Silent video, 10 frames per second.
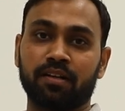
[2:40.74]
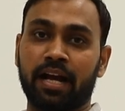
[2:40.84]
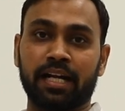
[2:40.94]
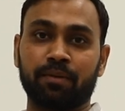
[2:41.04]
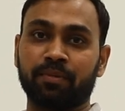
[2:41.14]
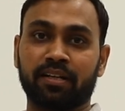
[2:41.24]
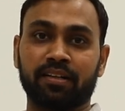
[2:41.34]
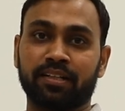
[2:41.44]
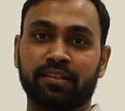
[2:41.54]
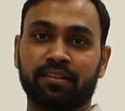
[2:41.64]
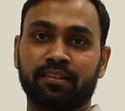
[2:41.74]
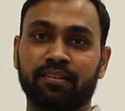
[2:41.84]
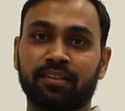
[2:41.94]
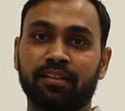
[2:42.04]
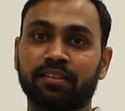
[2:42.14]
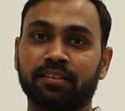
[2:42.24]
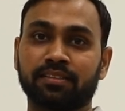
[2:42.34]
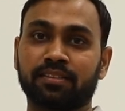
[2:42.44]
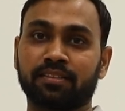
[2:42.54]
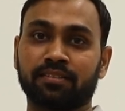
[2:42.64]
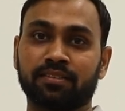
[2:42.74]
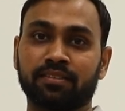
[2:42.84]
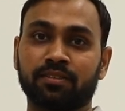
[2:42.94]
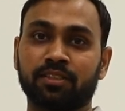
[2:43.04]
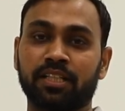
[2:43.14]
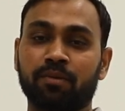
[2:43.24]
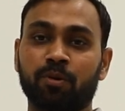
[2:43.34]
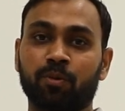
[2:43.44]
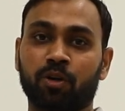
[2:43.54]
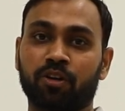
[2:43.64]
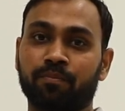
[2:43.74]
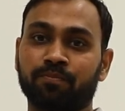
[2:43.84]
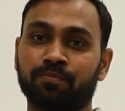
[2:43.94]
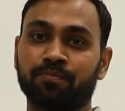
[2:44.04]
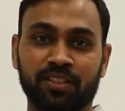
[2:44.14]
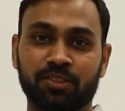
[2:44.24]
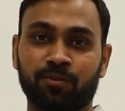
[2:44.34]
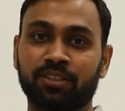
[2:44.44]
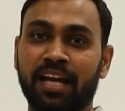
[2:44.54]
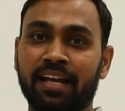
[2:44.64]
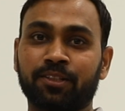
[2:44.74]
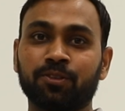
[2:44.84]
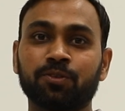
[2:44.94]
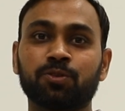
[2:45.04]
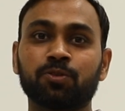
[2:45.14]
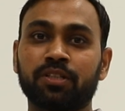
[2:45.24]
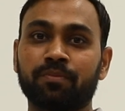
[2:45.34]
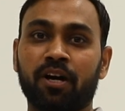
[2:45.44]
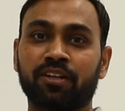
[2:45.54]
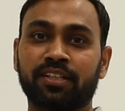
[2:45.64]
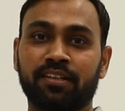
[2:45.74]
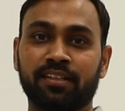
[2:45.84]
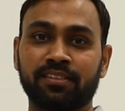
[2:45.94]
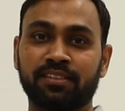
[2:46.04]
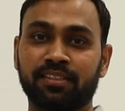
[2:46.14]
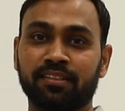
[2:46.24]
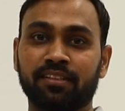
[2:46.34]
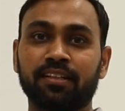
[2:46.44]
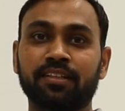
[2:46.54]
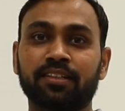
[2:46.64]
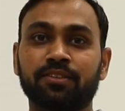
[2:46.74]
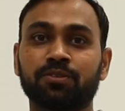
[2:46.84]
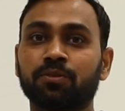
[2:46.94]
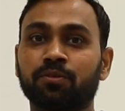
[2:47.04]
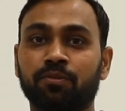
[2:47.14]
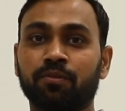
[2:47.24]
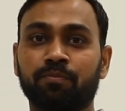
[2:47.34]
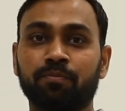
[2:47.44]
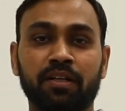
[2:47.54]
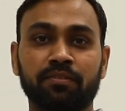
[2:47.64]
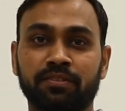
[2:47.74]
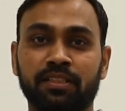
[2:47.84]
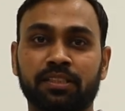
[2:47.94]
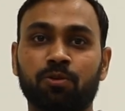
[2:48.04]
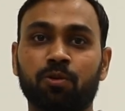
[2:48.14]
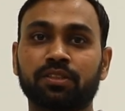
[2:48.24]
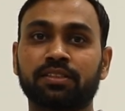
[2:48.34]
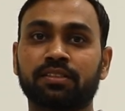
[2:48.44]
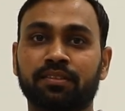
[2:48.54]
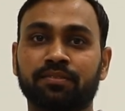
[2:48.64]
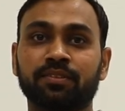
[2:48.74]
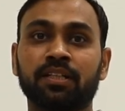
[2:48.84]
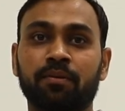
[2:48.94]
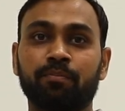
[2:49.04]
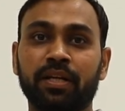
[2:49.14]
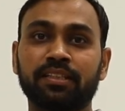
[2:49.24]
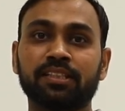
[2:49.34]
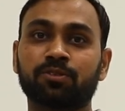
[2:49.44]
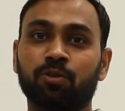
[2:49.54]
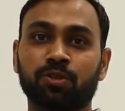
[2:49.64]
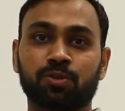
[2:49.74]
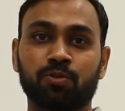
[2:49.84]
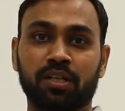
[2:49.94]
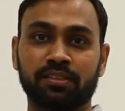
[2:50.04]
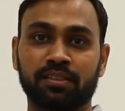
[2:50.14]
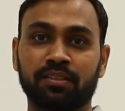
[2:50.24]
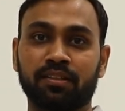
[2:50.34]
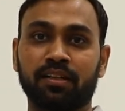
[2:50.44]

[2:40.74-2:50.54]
academic career in this CMO program. First of all, thank you to Imarticus related to this course, bring this course to us